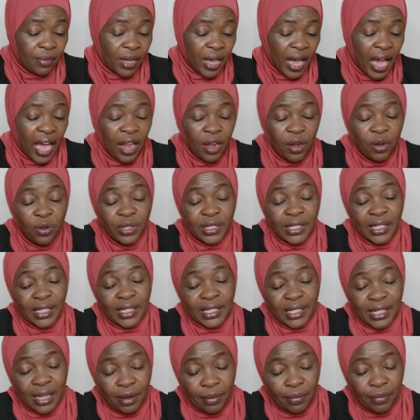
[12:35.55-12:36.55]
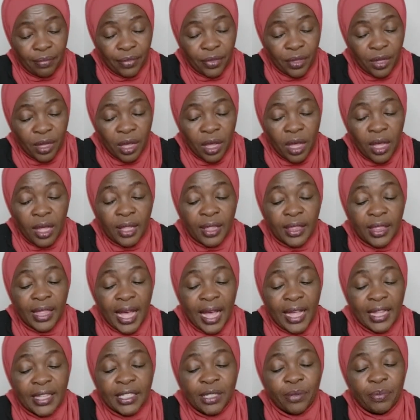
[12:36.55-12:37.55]
and losing some.
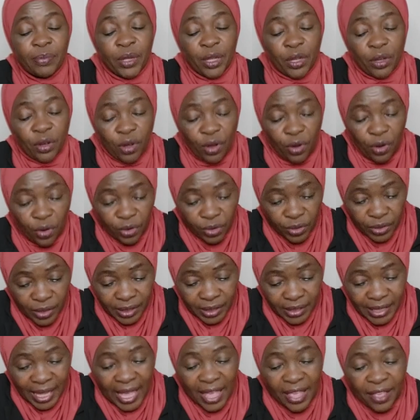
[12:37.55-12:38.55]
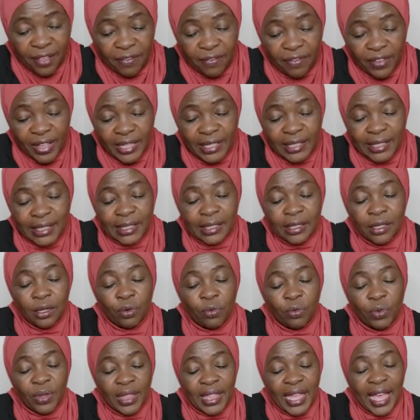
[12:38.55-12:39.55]
That's because they invest
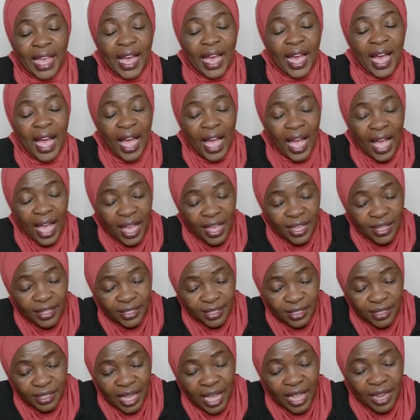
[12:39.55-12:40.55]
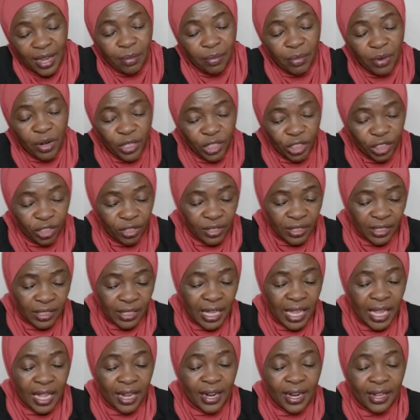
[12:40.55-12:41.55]
with their eyes and emotions
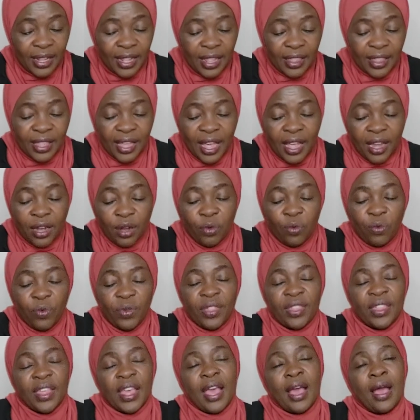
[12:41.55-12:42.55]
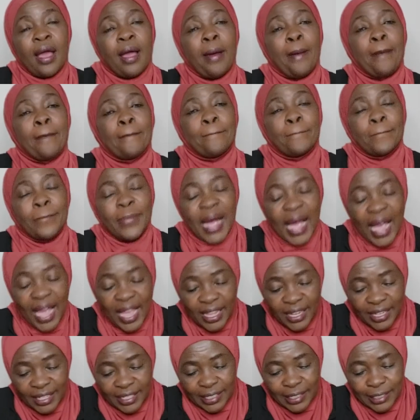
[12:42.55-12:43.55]
rather than with their
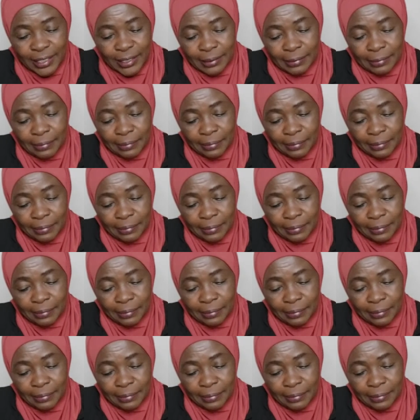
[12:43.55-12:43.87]
minds.